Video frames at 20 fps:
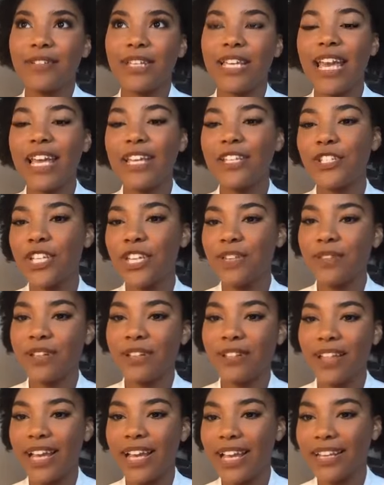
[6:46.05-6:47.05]
gauging if the
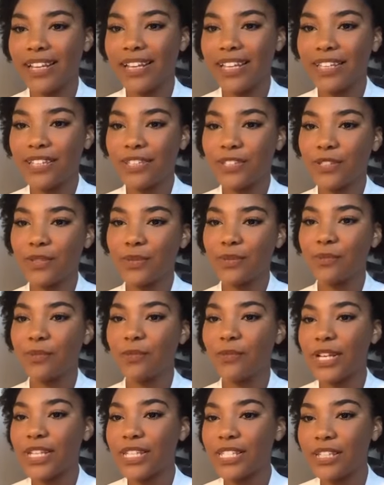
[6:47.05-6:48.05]
client is
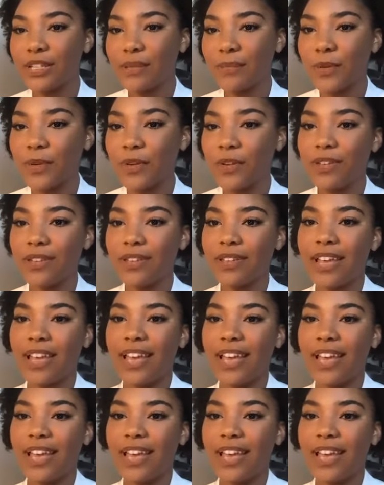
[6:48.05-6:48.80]
reasonable